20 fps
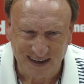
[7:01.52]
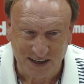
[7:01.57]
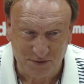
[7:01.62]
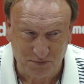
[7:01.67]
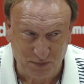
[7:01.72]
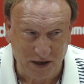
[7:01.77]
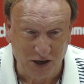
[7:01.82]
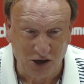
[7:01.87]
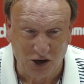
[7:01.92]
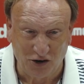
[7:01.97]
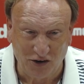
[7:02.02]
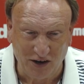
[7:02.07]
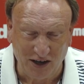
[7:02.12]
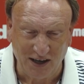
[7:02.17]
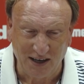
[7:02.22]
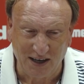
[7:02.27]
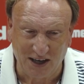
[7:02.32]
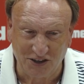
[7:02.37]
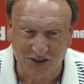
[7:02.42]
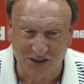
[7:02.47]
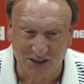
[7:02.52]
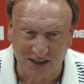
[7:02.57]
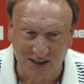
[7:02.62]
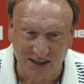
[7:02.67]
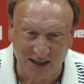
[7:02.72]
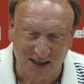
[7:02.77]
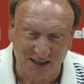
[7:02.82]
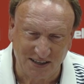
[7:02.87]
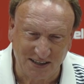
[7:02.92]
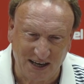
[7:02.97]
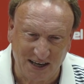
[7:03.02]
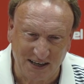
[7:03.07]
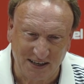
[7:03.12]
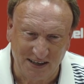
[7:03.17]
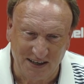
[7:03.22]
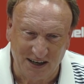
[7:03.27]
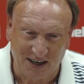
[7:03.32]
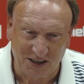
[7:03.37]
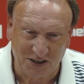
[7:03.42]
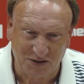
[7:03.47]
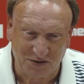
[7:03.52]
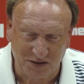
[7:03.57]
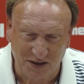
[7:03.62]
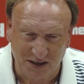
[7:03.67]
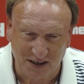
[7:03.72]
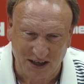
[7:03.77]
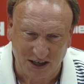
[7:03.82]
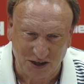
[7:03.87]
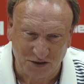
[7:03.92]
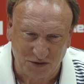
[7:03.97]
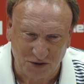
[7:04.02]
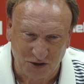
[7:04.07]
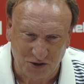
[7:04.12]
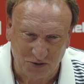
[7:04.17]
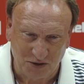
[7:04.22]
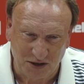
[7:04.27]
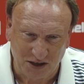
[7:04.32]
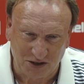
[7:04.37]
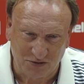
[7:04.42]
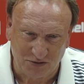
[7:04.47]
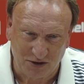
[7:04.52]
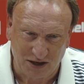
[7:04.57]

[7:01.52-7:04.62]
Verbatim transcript: It's been all right actually. Yes, I had a nice a nice few weeks